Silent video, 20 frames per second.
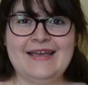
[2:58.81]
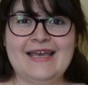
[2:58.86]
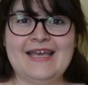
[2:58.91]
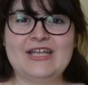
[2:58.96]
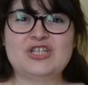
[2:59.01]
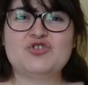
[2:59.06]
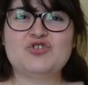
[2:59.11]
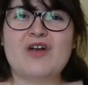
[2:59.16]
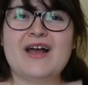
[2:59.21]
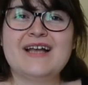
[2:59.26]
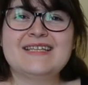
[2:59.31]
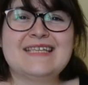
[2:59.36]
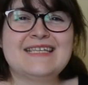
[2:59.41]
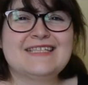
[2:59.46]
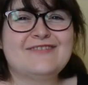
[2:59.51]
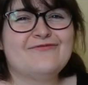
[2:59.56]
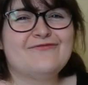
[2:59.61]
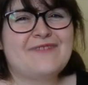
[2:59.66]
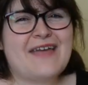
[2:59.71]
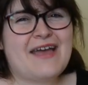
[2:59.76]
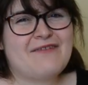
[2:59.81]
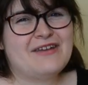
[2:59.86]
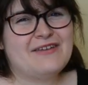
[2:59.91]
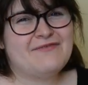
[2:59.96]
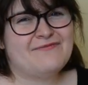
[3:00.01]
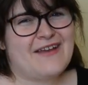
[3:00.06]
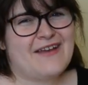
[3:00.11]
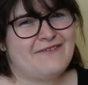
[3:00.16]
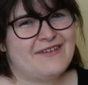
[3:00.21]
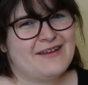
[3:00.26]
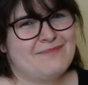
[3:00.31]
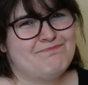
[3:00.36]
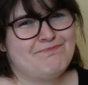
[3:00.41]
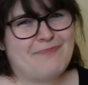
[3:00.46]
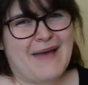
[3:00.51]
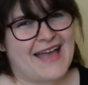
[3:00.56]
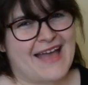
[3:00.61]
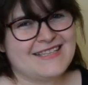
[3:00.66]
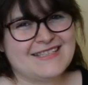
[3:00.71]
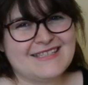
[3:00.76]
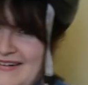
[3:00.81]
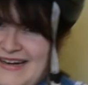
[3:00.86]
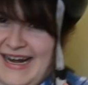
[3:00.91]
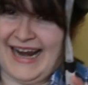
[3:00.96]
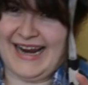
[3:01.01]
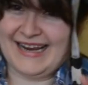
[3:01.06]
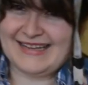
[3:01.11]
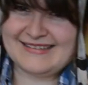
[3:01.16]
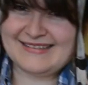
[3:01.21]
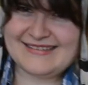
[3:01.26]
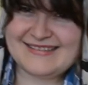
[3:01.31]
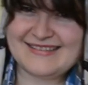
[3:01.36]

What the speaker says: He tries his very, very best to be a